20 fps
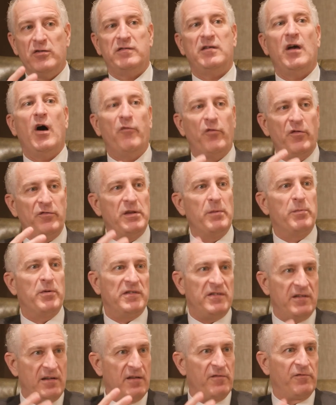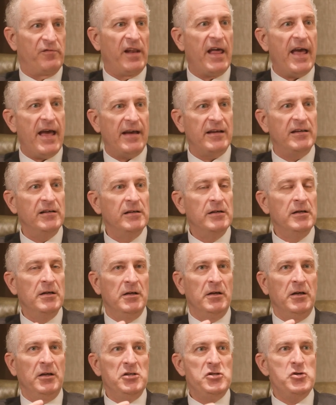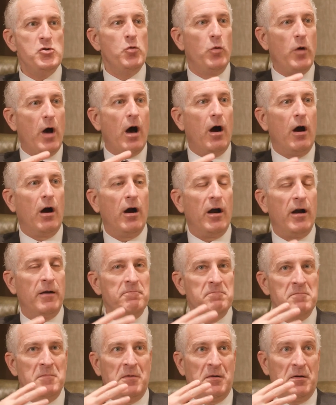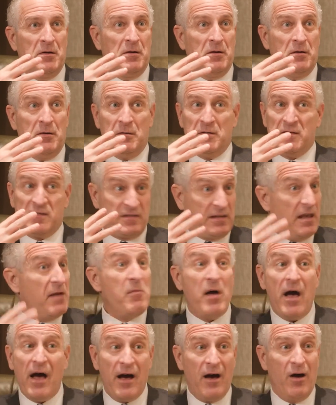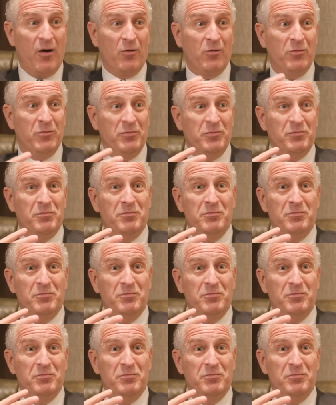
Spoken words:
yourself with the Brazilian flag, you are somehow